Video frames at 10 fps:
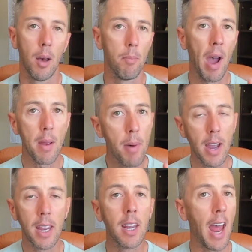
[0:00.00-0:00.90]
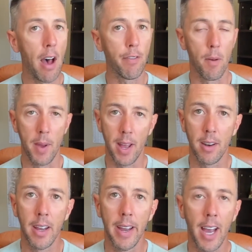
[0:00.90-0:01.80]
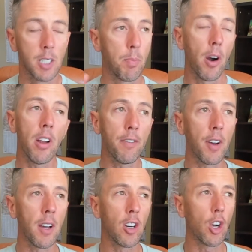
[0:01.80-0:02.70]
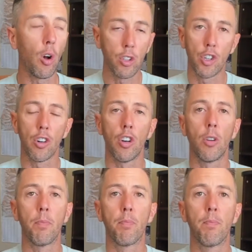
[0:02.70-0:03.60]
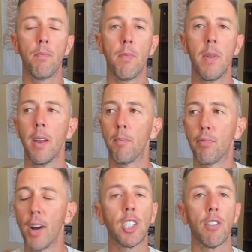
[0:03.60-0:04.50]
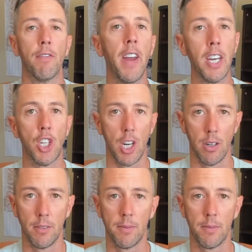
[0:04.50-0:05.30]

Baybayin alphabet as part of a cultural preservation.